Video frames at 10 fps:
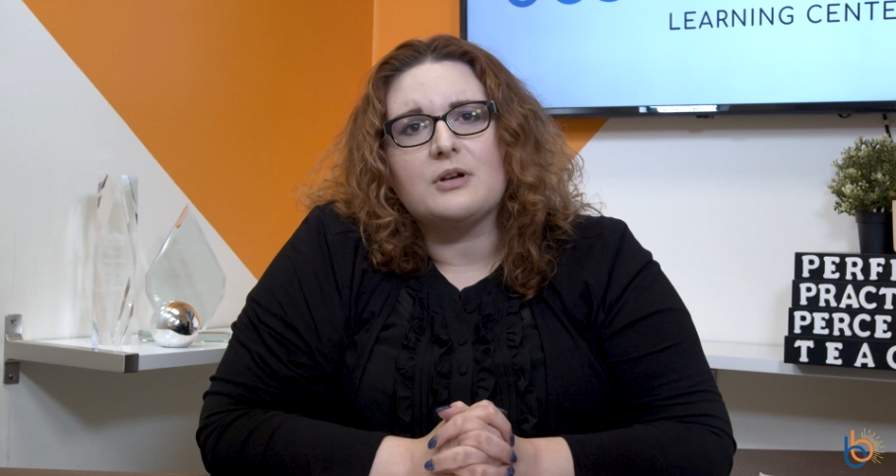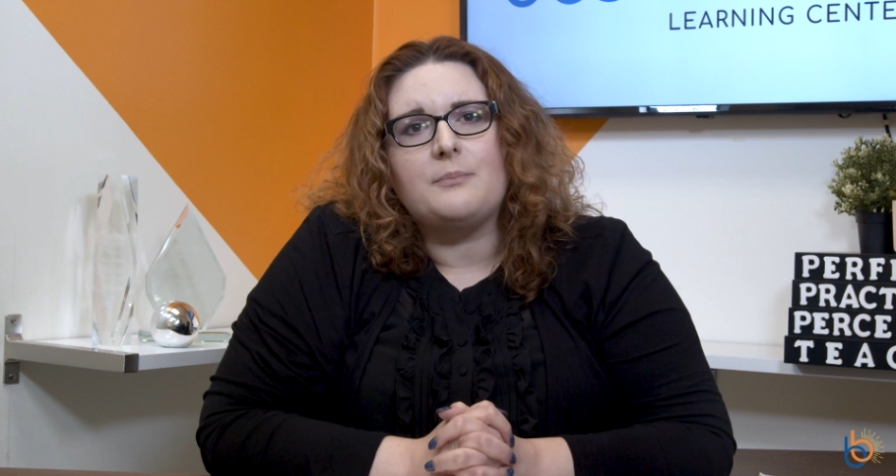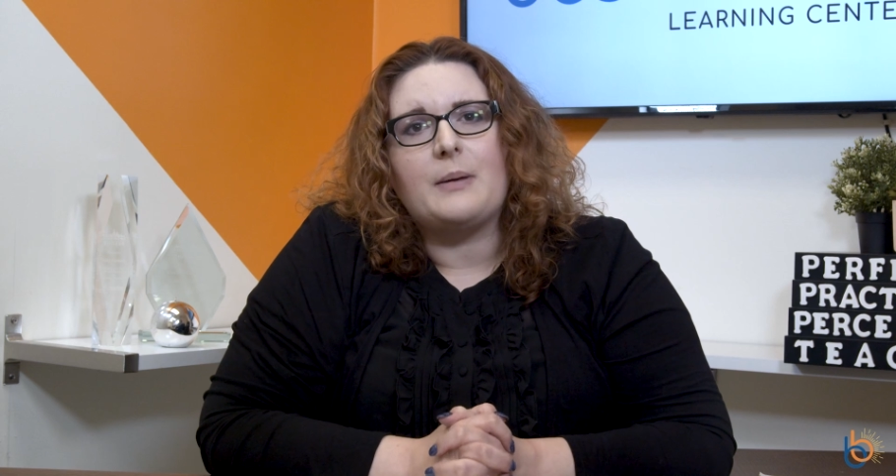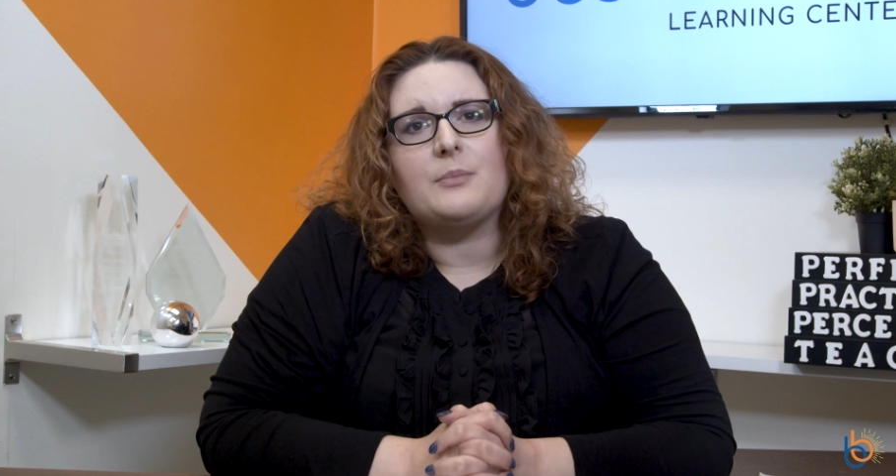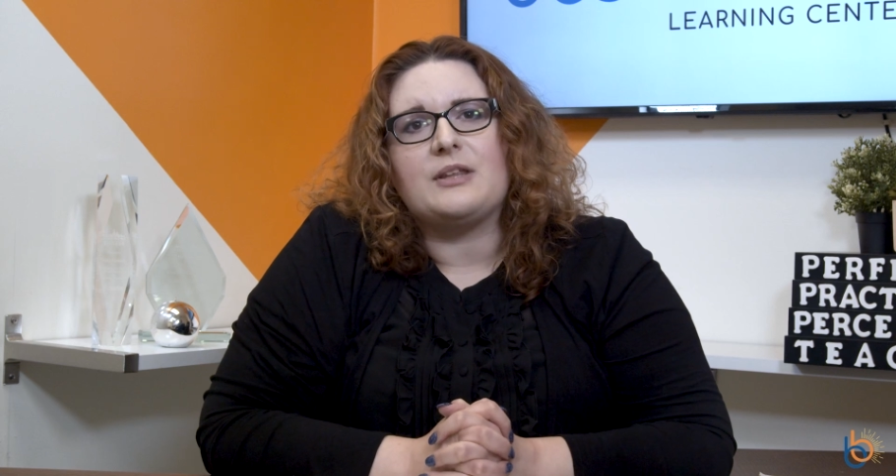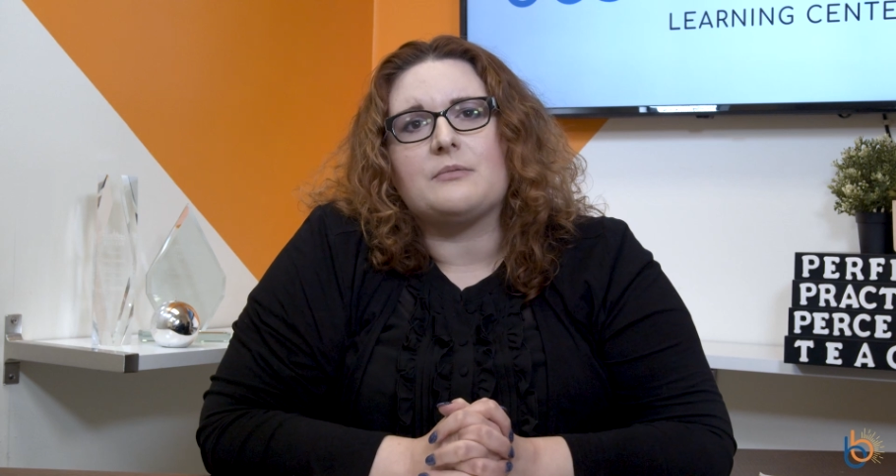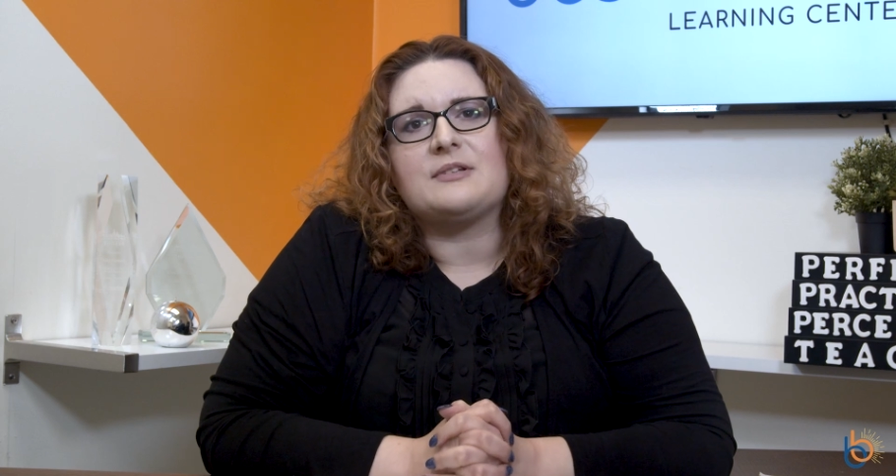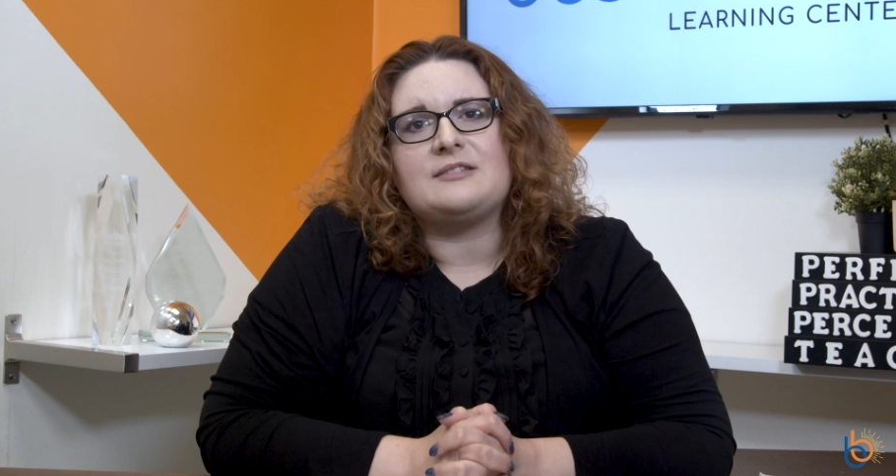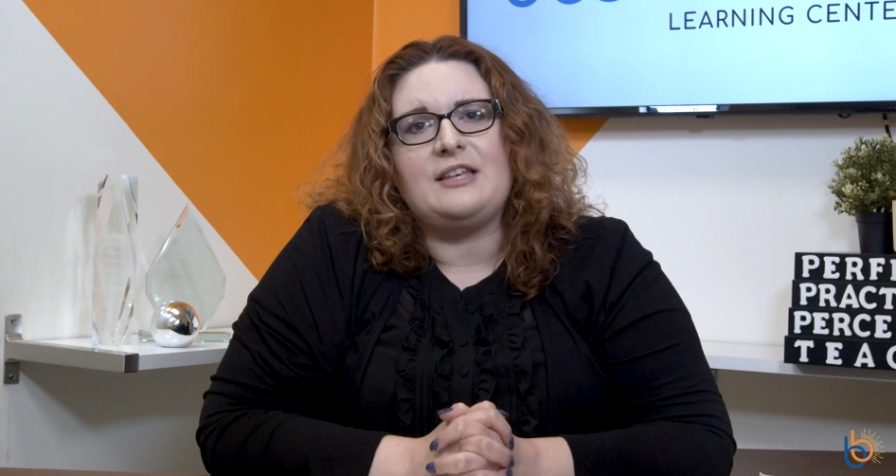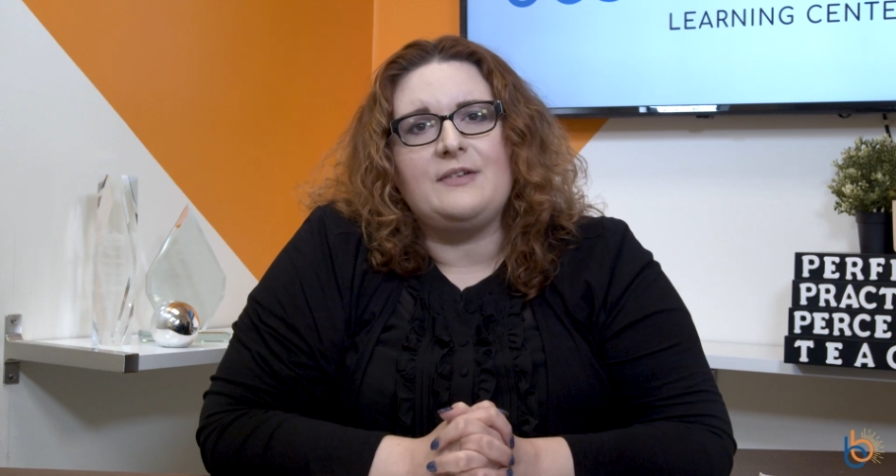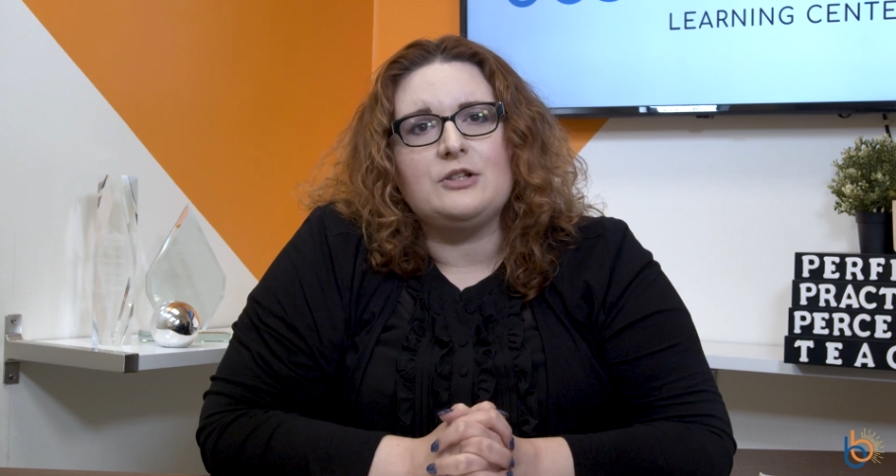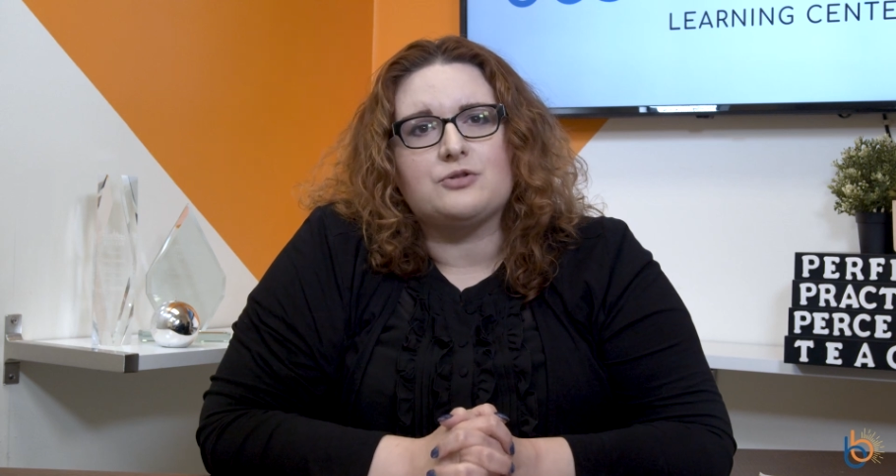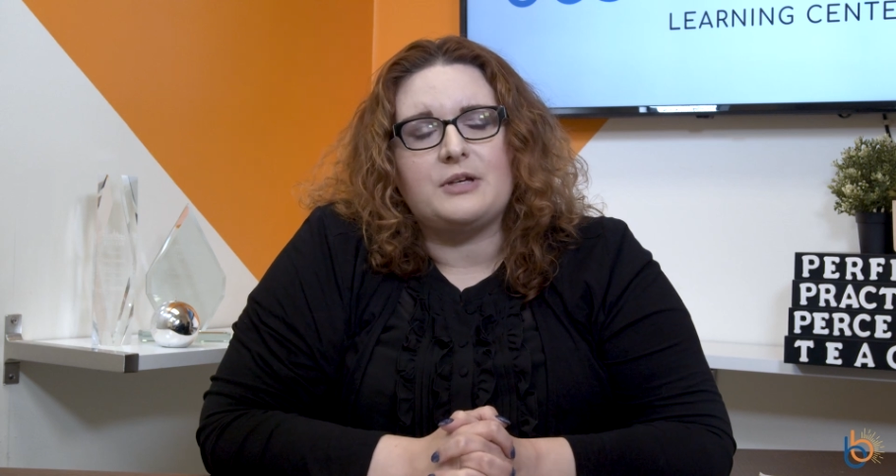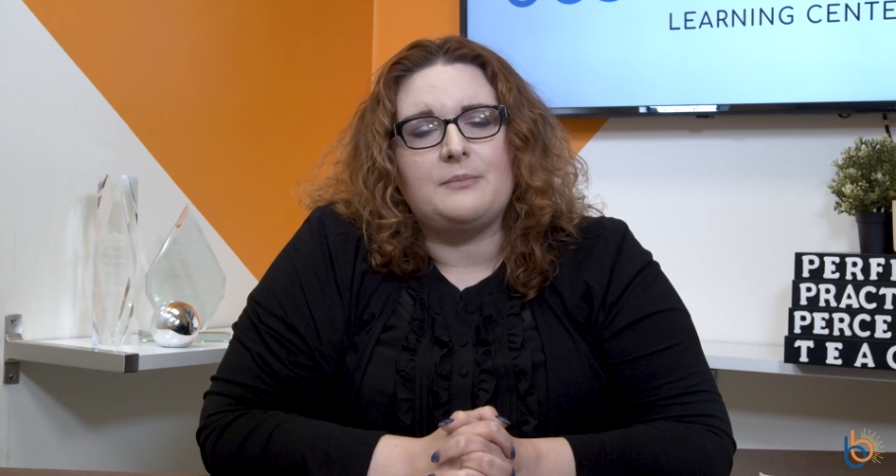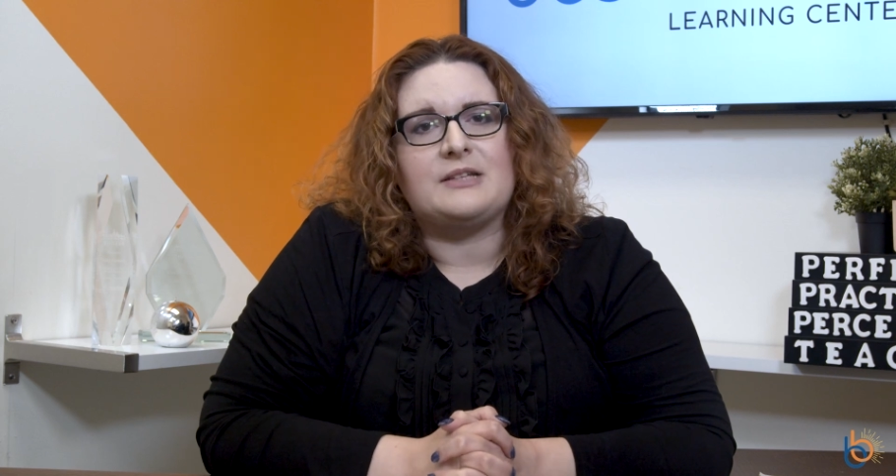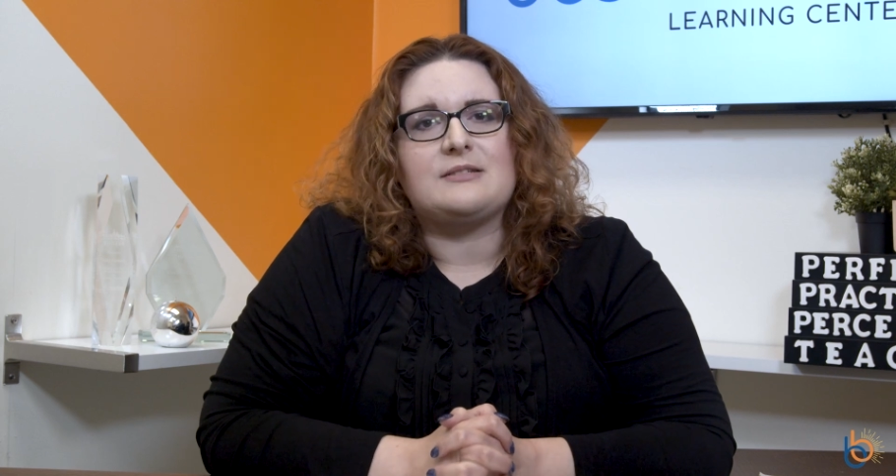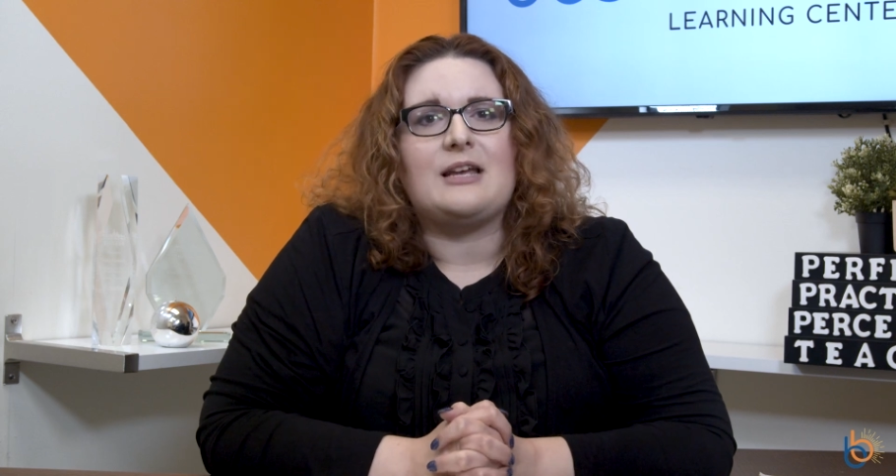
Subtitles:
to remember that receiving treatment